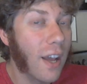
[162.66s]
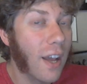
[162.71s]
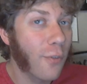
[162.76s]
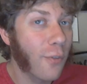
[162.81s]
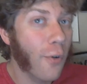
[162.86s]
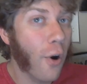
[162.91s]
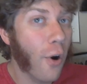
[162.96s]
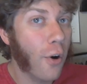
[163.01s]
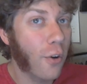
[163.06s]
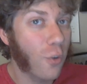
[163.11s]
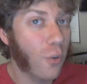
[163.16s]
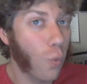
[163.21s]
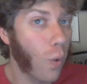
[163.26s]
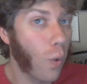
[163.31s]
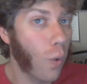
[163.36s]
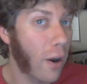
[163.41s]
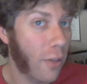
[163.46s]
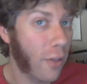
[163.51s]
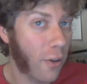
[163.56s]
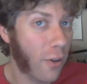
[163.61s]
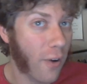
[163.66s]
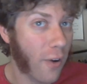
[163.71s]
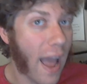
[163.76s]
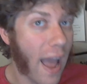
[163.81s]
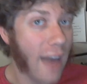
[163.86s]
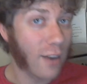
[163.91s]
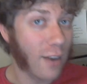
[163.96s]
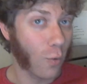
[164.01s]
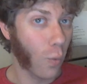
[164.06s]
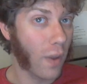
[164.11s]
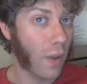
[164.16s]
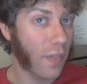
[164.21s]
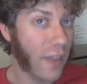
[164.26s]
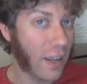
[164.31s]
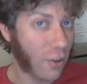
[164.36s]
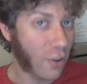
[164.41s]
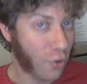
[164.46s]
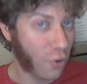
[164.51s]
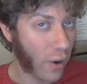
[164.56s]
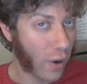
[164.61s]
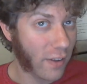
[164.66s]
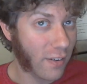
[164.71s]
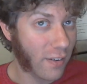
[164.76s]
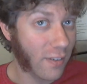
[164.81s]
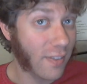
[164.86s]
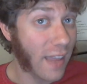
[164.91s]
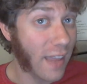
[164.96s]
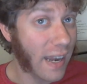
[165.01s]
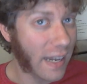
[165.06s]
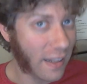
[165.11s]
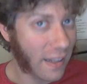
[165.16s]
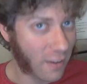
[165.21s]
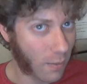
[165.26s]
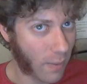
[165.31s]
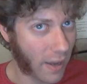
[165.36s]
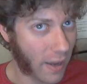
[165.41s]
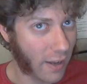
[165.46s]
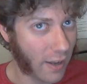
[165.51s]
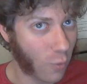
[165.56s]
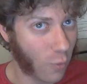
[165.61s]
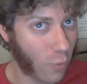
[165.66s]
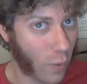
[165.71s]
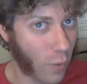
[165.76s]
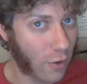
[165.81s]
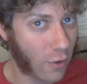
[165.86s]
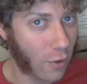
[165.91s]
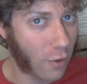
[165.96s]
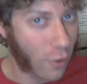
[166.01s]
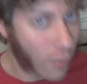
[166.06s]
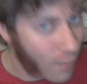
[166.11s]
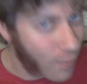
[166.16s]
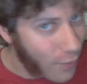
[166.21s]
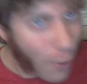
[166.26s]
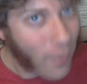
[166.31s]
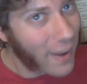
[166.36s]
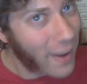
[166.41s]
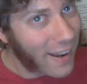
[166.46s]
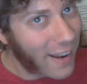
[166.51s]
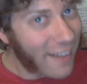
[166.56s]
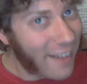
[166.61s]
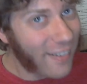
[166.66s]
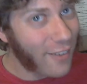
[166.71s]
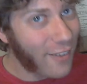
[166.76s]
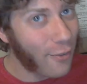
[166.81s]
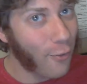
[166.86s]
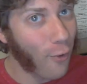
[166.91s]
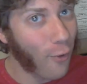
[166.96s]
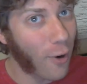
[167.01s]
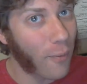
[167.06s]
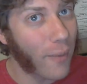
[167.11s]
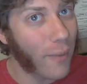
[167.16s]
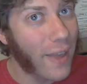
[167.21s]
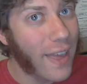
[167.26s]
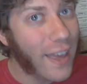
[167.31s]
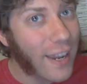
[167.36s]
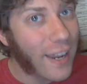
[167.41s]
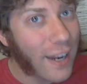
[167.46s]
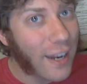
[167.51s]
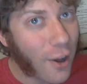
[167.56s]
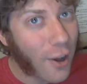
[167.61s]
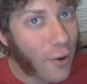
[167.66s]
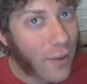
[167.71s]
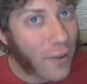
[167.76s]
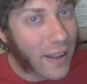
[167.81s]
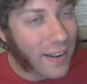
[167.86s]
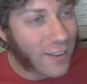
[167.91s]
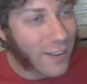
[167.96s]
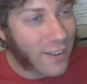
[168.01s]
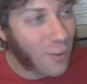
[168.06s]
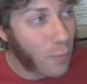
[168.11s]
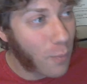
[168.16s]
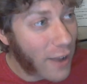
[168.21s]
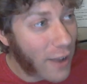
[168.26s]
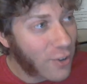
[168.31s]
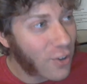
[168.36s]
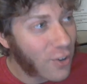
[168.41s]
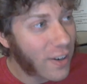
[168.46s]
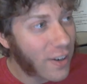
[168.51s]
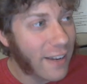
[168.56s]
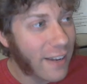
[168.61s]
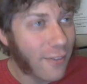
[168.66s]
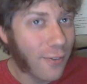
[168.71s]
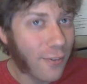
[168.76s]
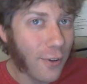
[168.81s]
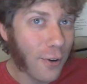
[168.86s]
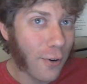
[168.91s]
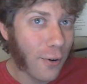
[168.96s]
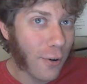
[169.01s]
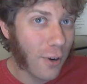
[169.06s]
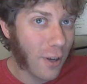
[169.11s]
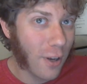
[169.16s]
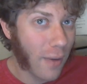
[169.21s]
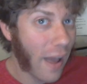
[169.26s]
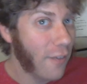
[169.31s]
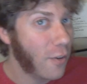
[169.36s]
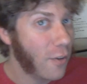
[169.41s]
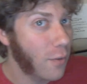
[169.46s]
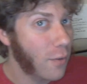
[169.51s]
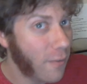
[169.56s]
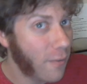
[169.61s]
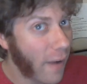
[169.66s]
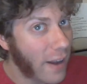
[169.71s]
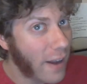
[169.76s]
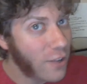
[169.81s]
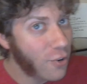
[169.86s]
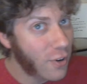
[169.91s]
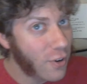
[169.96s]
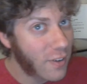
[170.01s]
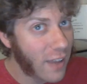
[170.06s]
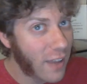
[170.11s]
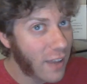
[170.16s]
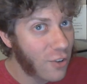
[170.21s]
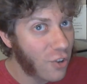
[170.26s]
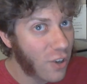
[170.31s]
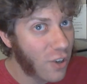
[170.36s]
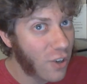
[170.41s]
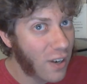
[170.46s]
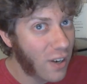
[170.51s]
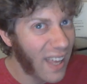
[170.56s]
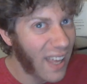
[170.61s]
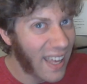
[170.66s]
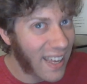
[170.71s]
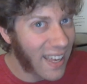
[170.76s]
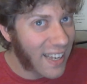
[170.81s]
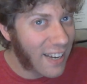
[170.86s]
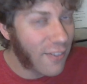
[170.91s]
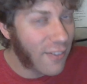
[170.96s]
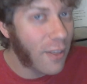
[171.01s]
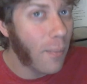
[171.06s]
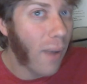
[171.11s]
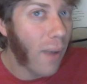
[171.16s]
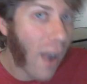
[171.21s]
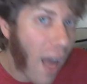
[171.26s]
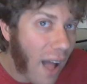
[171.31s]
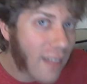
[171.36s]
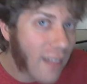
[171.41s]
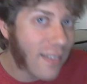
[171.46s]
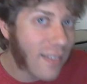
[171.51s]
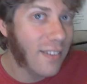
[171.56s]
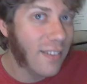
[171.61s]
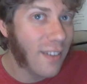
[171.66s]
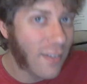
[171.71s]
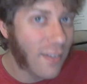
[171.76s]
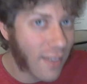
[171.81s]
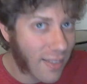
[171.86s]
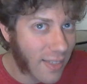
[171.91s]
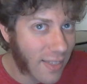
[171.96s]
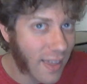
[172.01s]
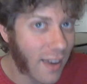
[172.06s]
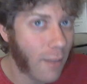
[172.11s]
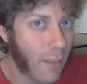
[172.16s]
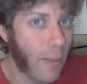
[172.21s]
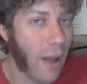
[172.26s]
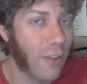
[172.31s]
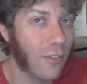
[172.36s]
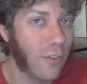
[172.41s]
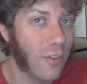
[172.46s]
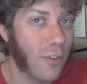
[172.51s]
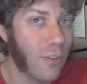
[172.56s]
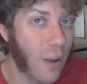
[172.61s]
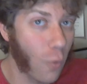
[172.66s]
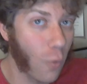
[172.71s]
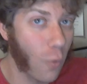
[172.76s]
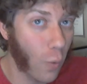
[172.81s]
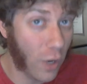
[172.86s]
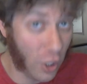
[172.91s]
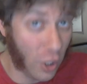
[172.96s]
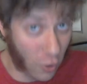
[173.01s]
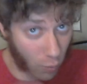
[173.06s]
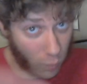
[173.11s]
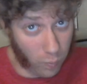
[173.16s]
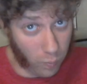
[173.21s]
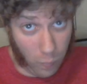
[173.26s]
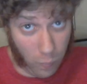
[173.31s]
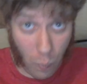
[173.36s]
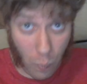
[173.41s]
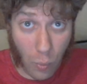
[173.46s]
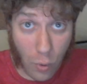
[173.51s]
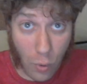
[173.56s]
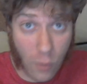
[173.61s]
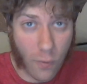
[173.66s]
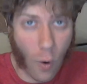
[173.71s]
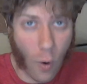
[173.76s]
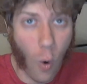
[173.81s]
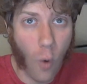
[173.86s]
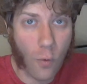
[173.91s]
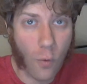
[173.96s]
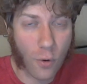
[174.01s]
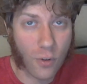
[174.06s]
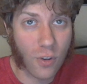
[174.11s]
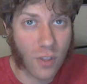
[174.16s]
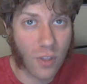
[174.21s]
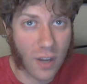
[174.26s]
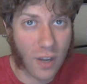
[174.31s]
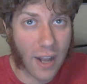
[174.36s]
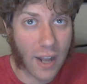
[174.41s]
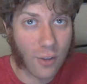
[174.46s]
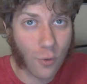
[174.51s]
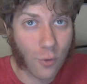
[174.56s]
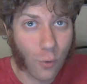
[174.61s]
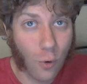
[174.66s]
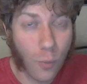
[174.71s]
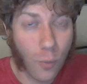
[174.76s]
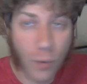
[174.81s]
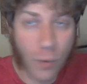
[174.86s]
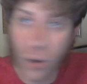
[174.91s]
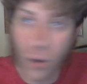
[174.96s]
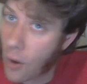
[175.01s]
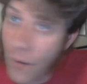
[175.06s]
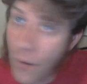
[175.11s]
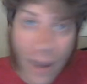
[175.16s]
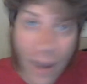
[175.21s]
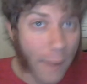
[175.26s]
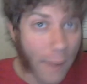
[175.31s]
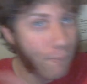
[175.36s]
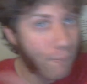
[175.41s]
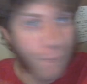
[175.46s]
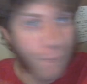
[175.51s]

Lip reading: as far as where they're at and what choices they need to make as well, too. Don't make it easy for them, you know? And especially if you're going to have to divide your attention, give them lots of stuff to think about so that when you move over to the next group, you're like, okay,